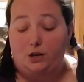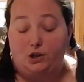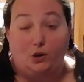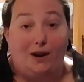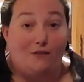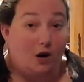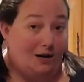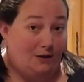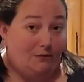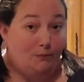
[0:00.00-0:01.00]
So I've
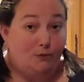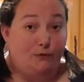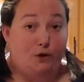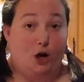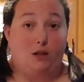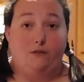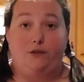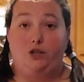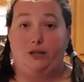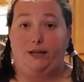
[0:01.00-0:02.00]
already removed all of
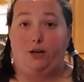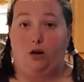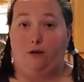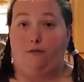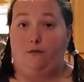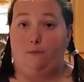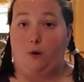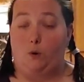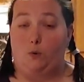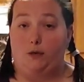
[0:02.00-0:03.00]
the chicken off of the
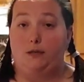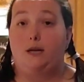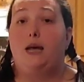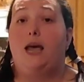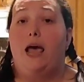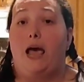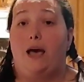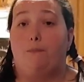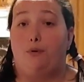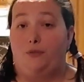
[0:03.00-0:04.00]
bones
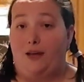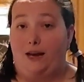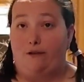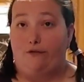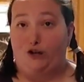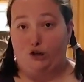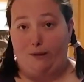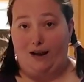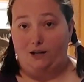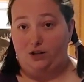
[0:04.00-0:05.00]
and put that in freezer
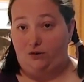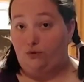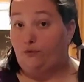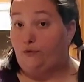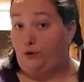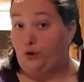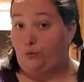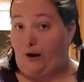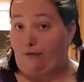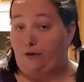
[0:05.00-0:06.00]
bags to use for future
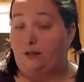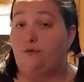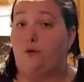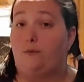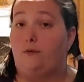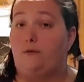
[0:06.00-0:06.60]
reference for